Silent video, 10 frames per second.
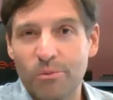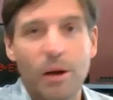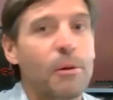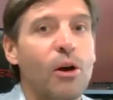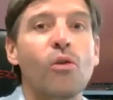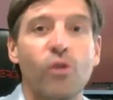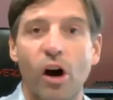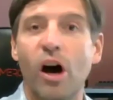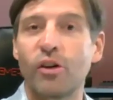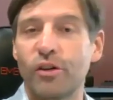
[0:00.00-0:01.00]
maybe over
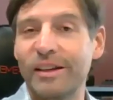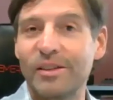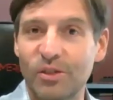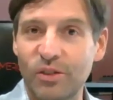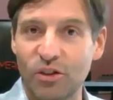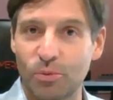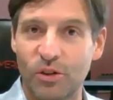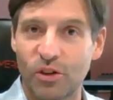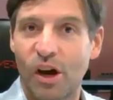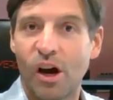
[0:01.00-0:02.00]
100 of these assessments